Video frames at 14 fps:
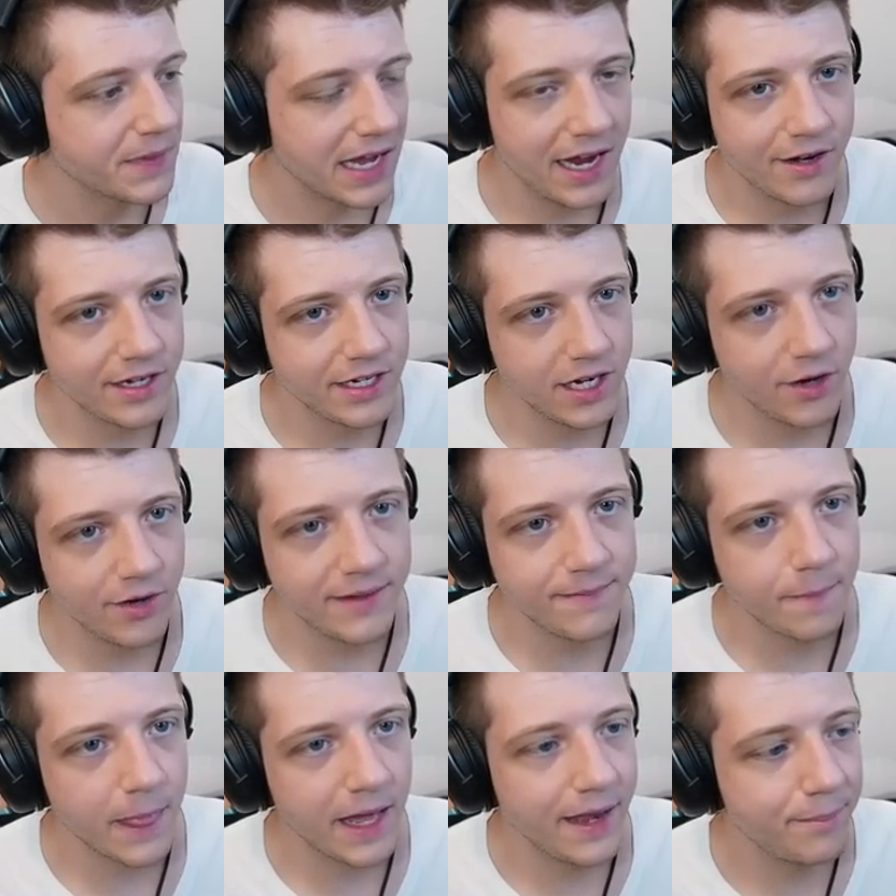I already know it
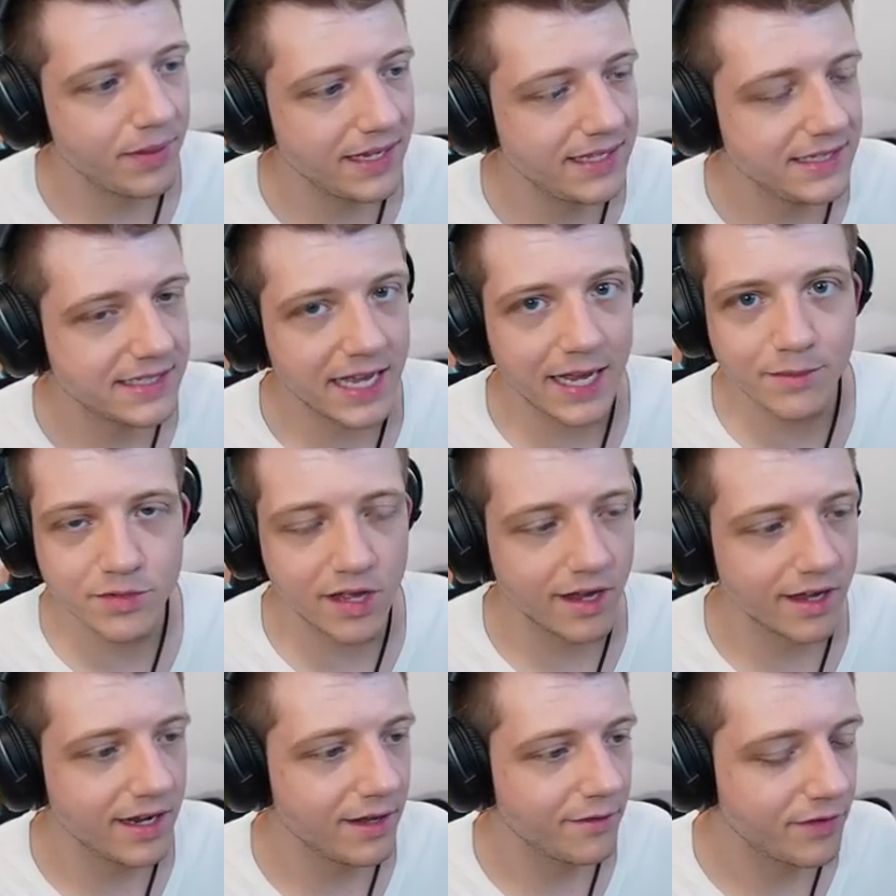I play these games long
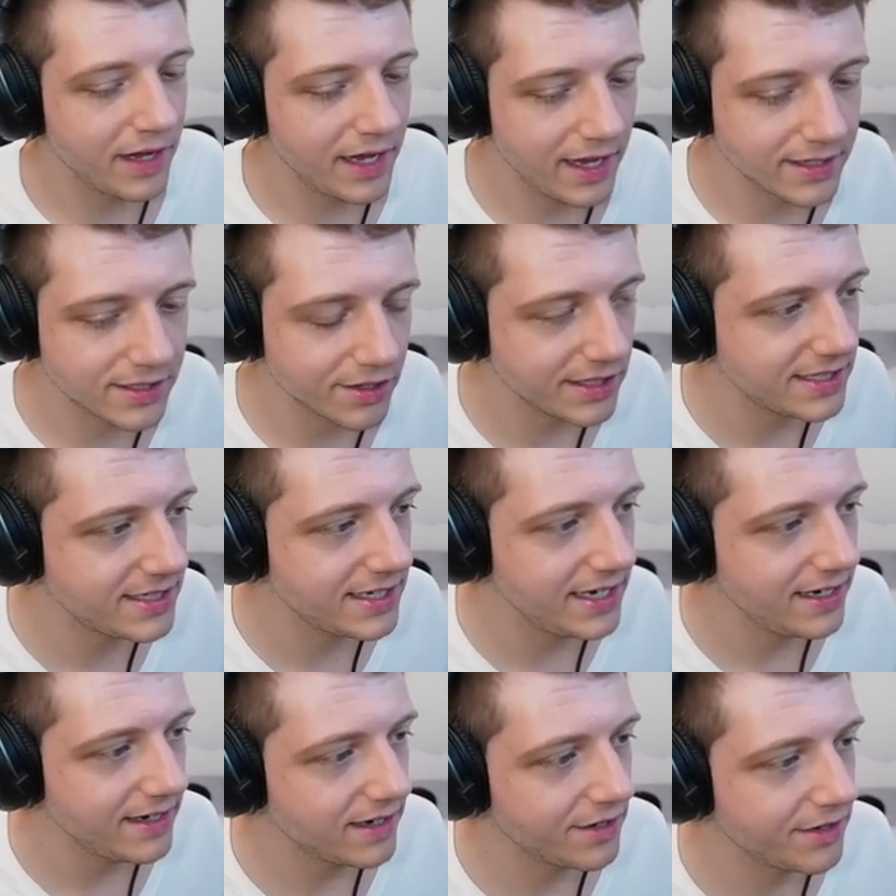enough uh so let's
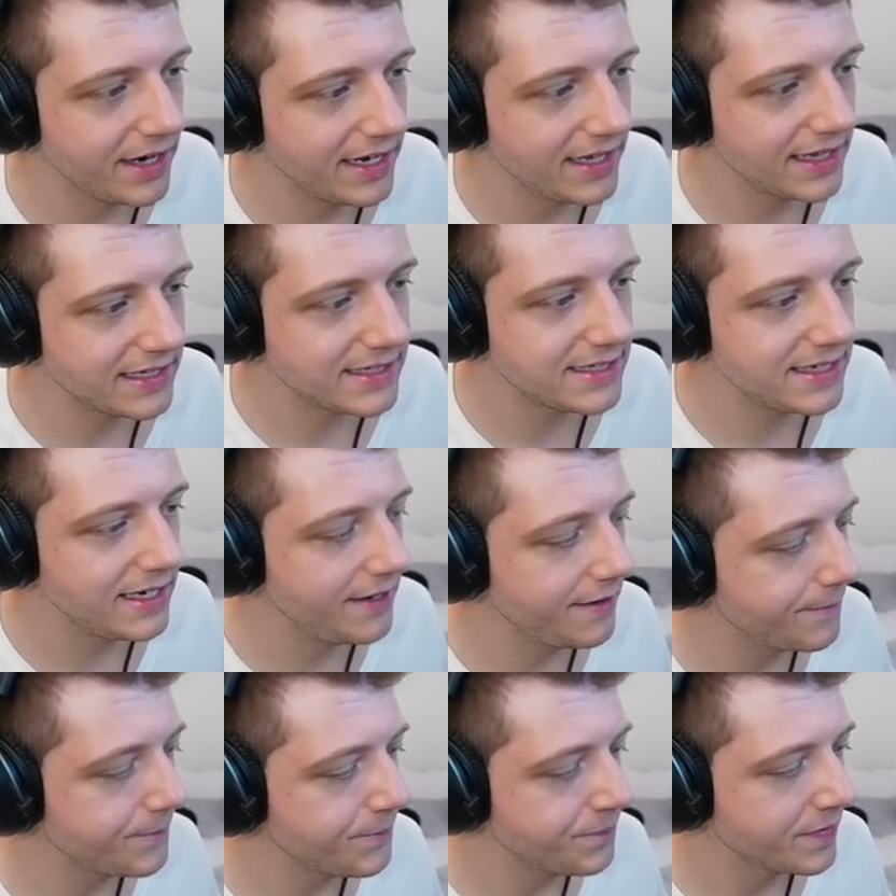see all right let's see
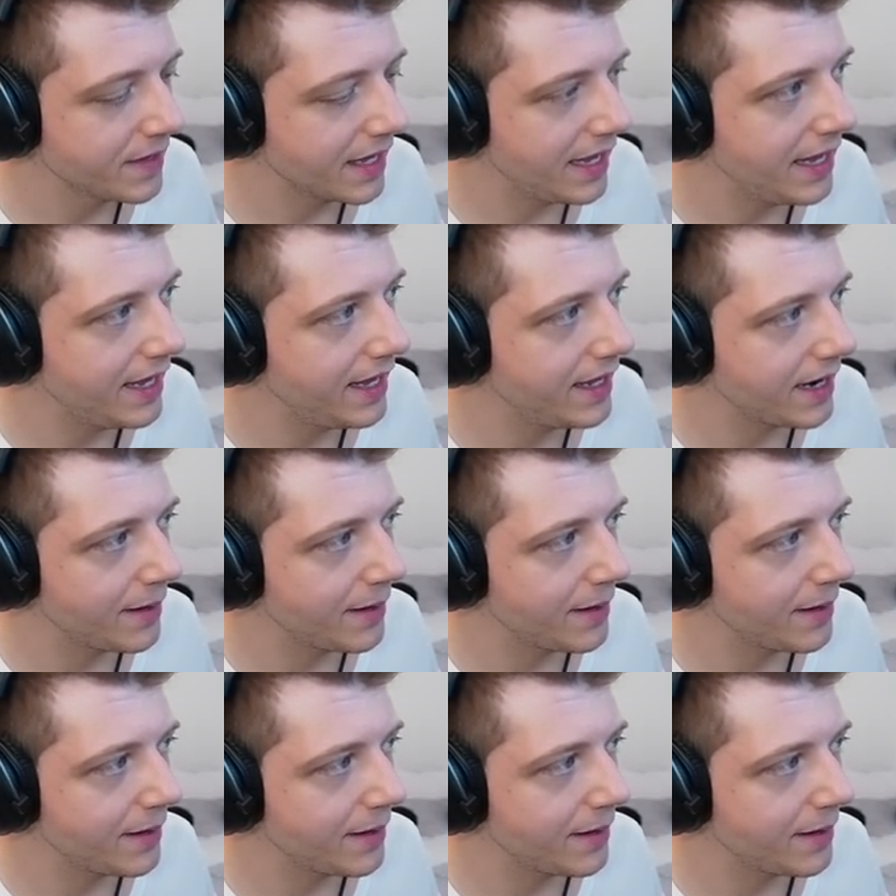and I'm